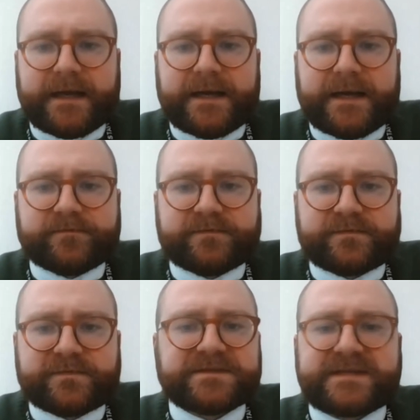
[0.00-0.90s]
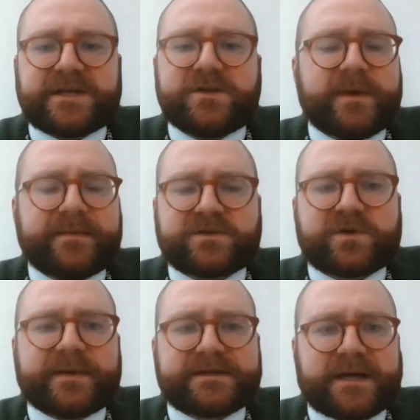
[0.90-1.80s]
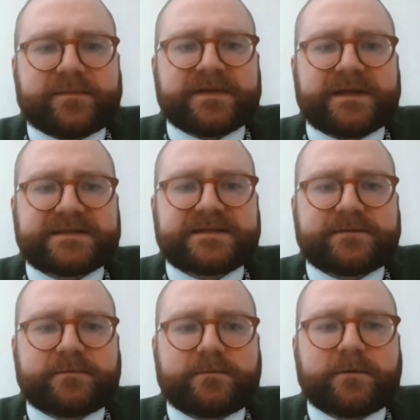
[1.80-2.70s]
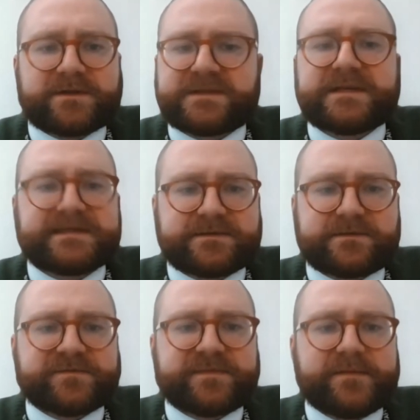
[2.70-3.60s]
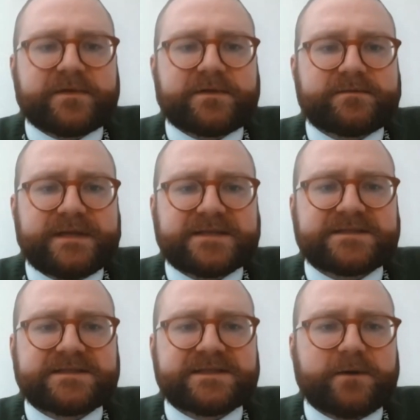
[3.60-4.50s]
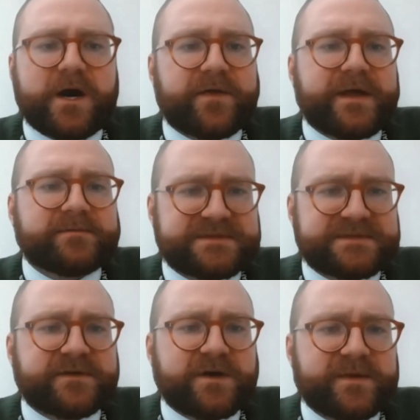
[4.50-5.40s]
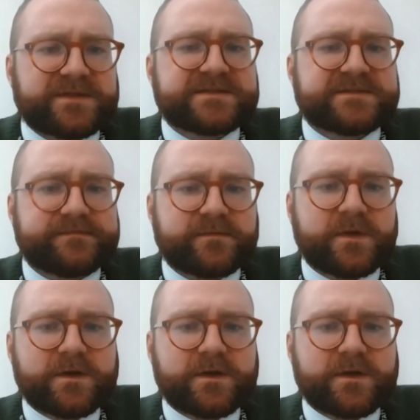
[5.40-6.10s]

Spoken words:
Rosie, can you maybe talk about that, please? What do these sorts of people need to do? Are there deferments?